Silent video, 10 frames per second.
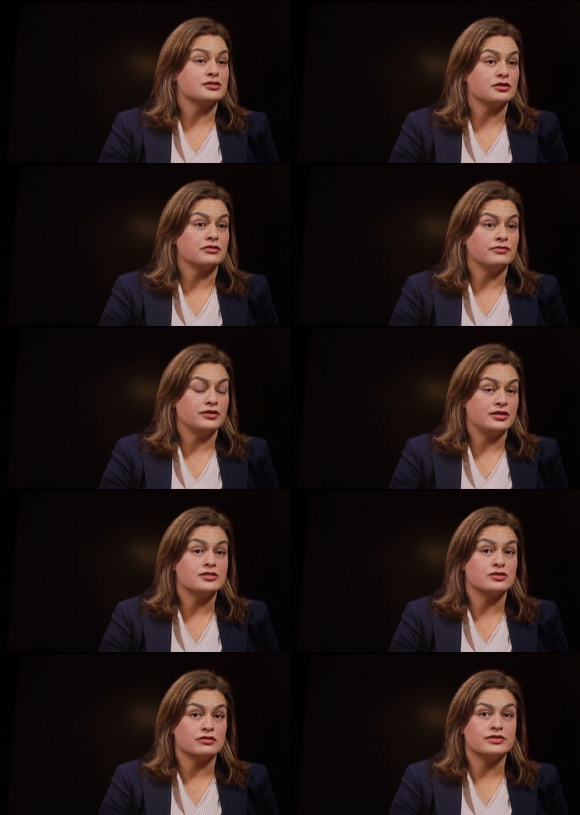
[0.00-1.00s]

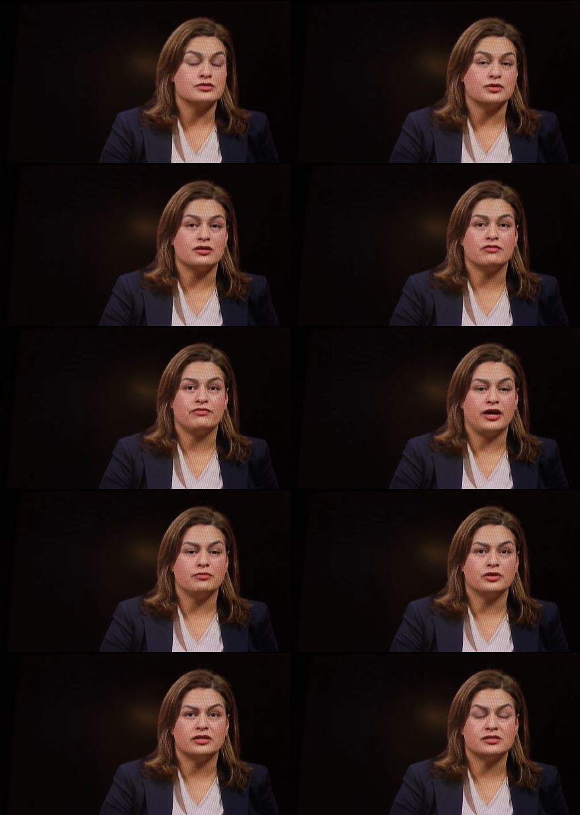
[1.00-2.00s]
service with our
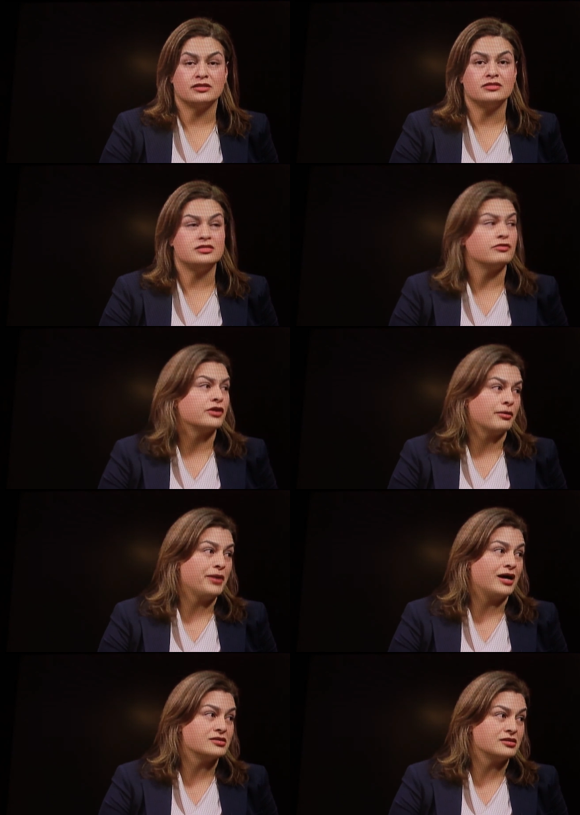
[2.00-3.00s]
families in different
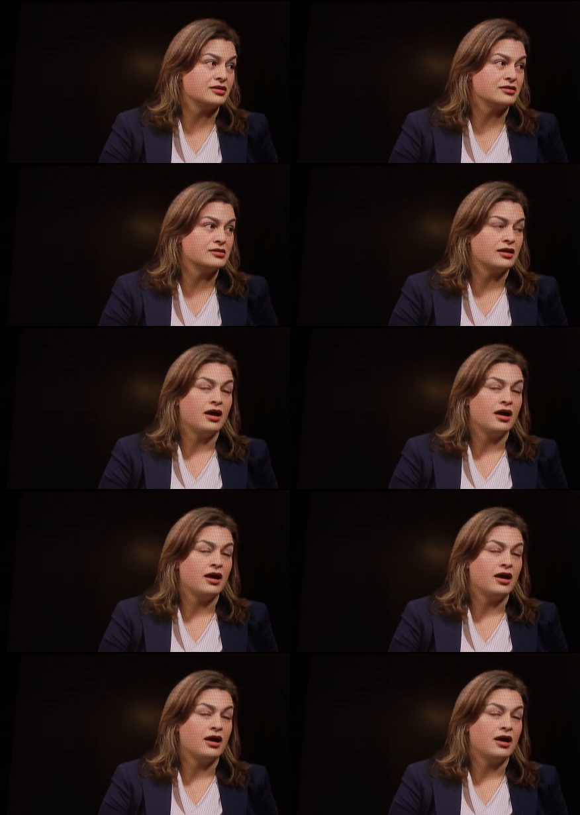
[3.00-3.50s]
capacities.